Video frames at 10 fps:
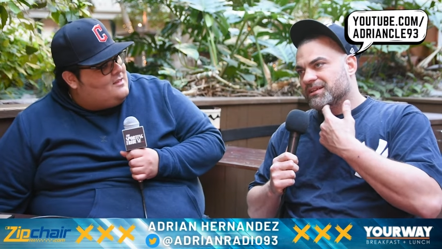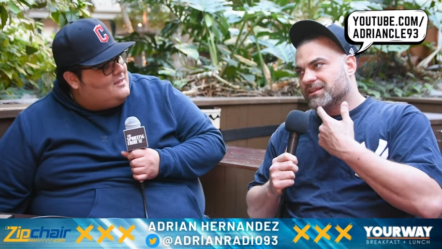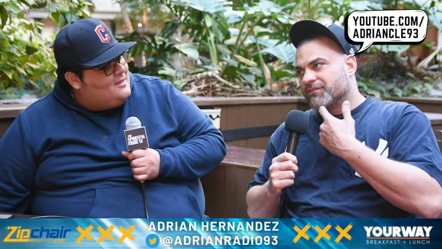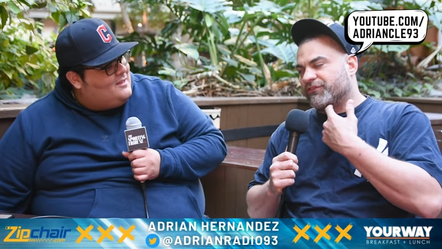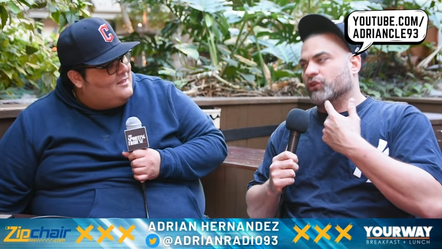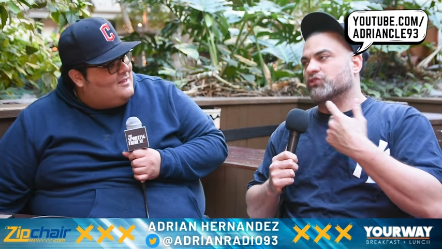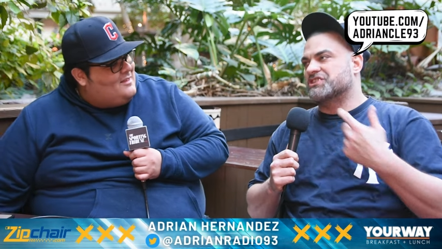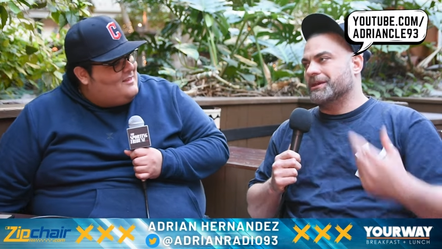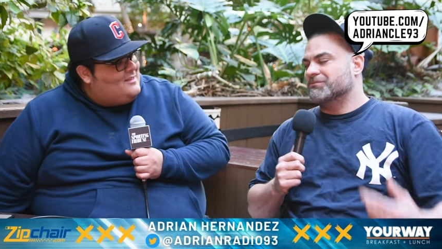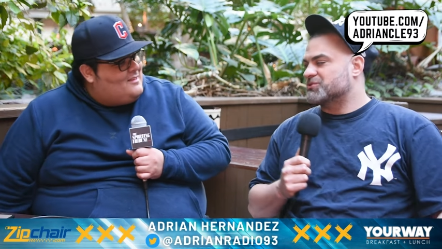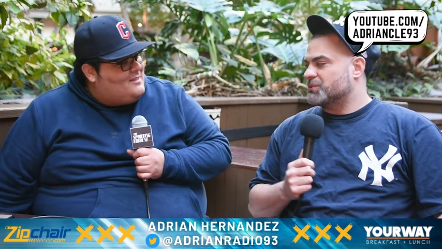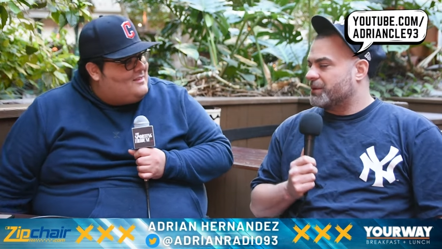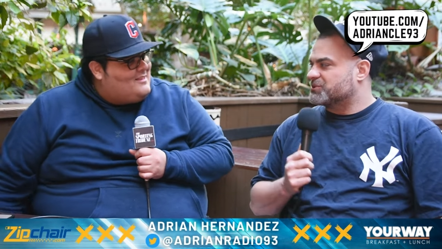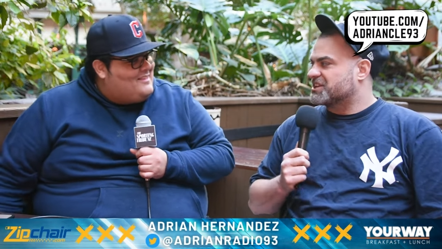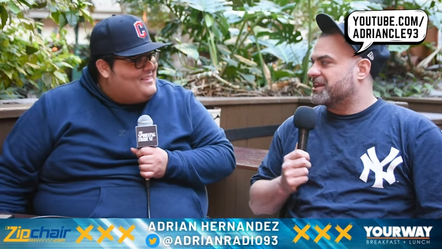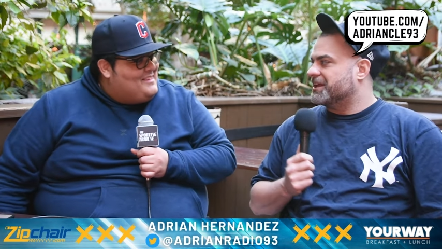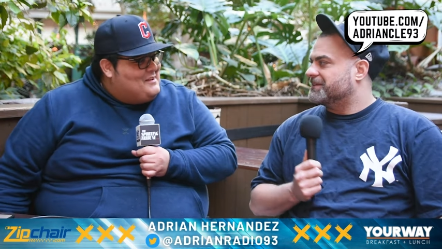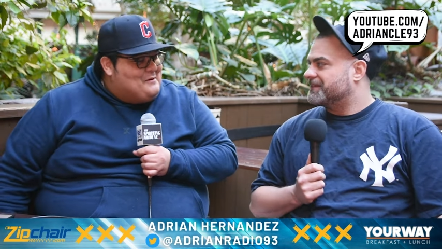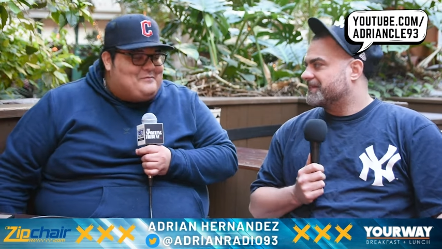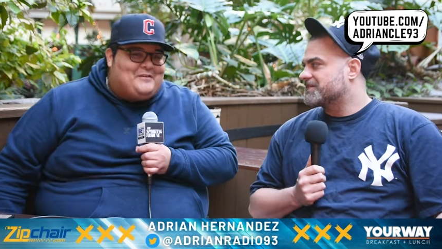Speaker 1: Phil Simms when I was a kid.
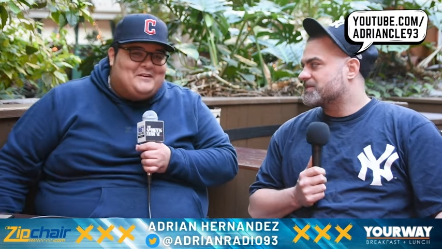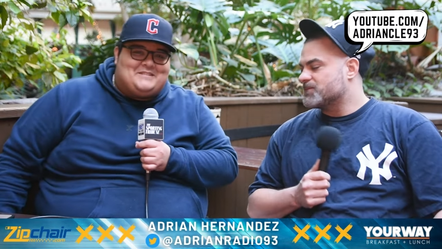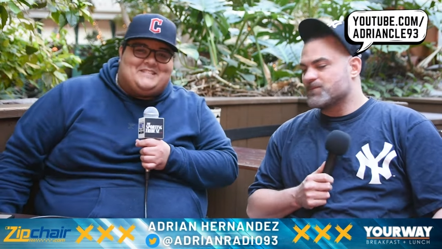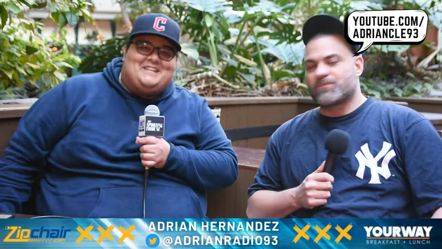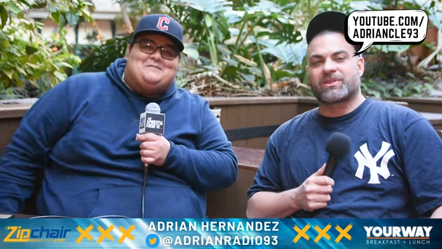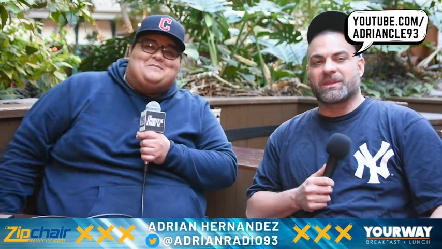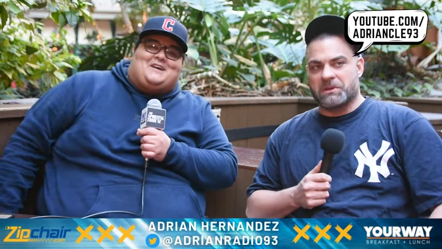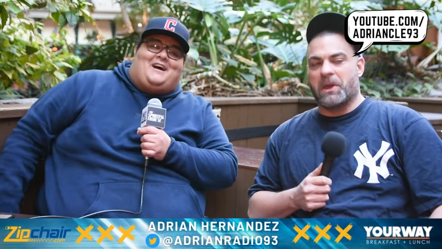Phil Simms, yeah. our